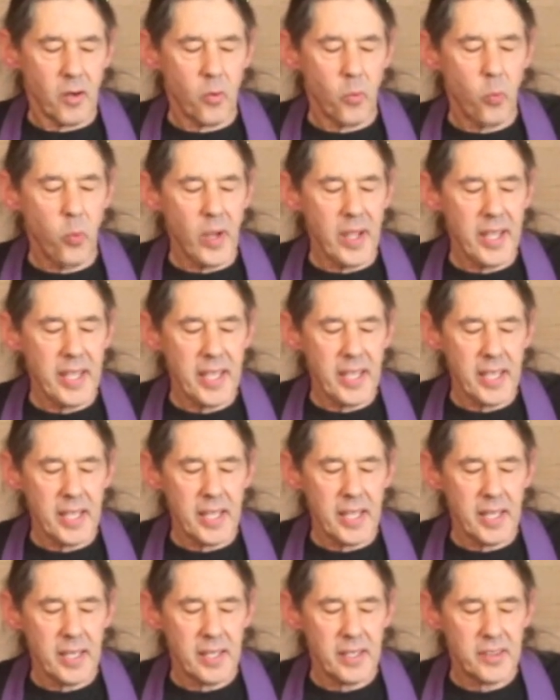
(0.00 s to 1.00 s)

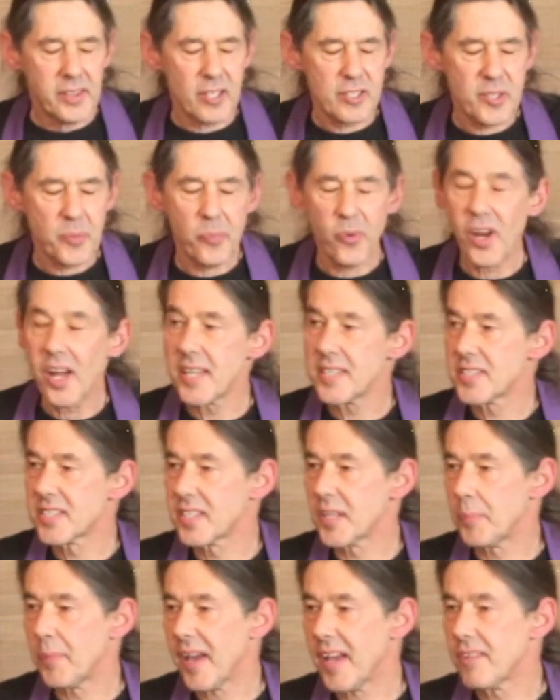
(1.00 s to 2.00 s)
There's a price
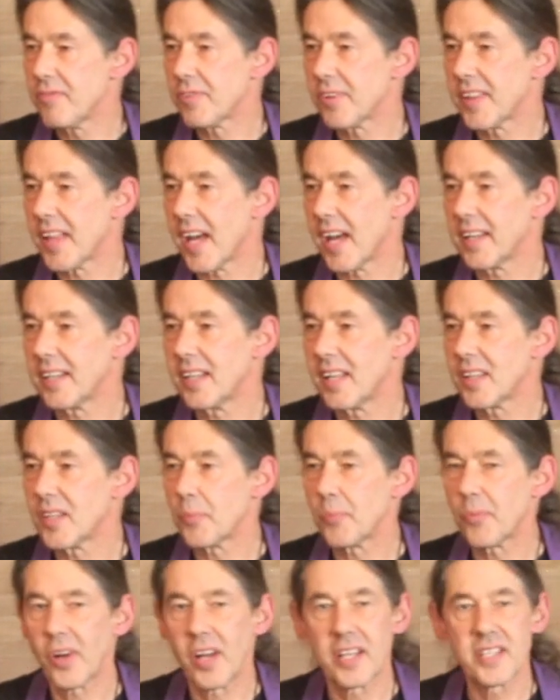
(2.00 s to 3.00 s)
to pay for that, and the
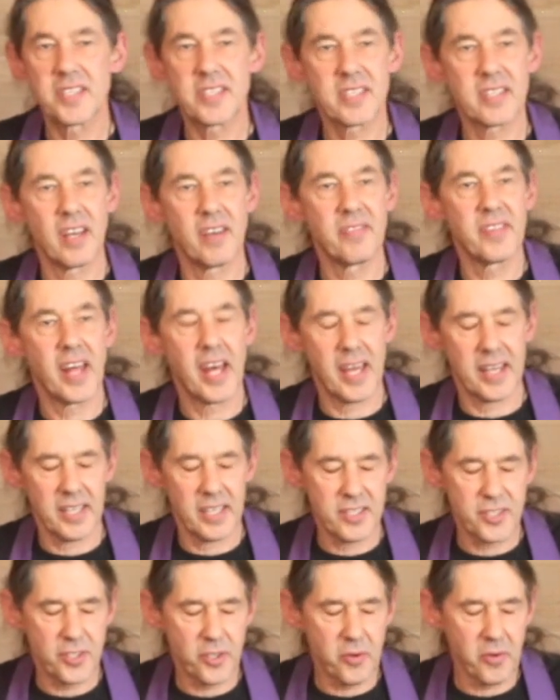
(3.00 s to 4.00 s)
price of that
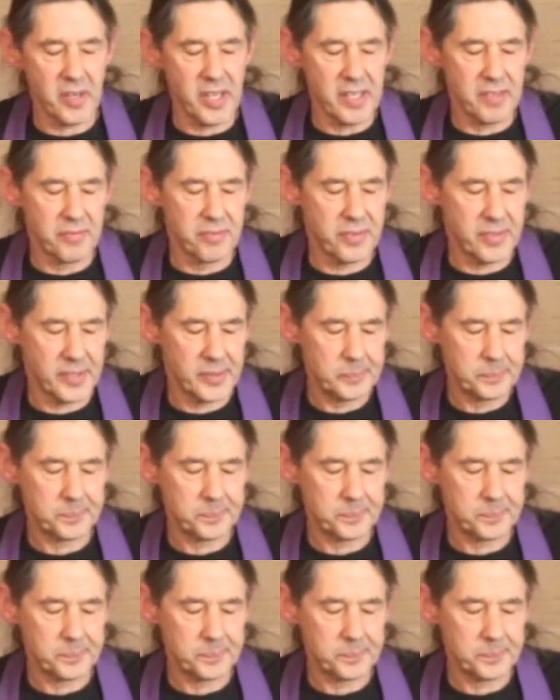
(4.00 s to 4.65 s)
is grief.